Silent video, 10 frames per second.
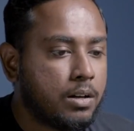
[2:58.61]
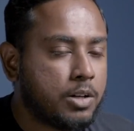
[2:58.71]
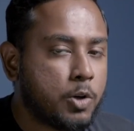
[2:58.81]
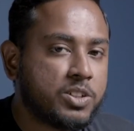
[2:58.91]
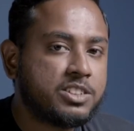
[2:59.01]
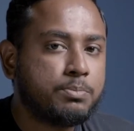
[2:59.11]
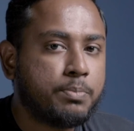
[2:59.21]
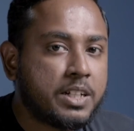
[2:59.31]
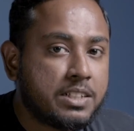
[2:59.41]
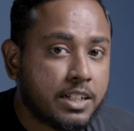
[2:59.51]
much
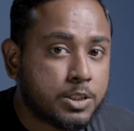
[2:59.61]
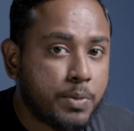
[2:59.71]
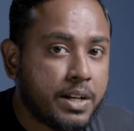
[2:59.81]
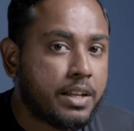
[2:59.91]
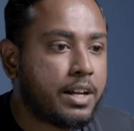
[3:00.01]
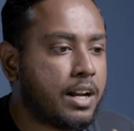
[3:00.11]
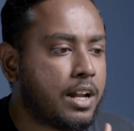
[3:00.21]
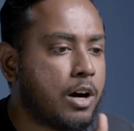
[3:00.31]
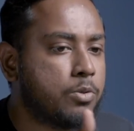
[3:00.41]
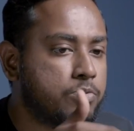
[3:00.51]
money they are spending and
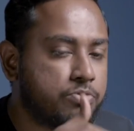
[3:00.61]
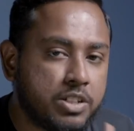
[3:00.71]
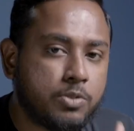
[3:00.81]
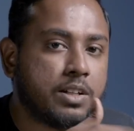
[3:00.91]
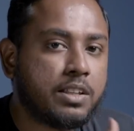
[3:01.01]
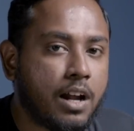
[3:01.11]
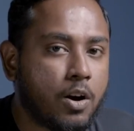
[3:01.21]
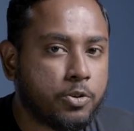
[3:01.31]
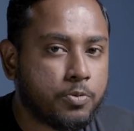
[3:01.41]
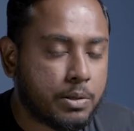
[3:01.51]
how frequent they are
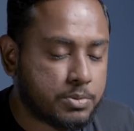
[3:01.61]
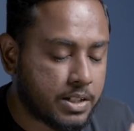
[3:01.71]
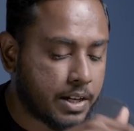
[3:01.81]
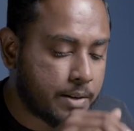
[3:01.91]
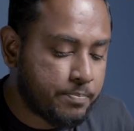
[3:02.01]
on your website.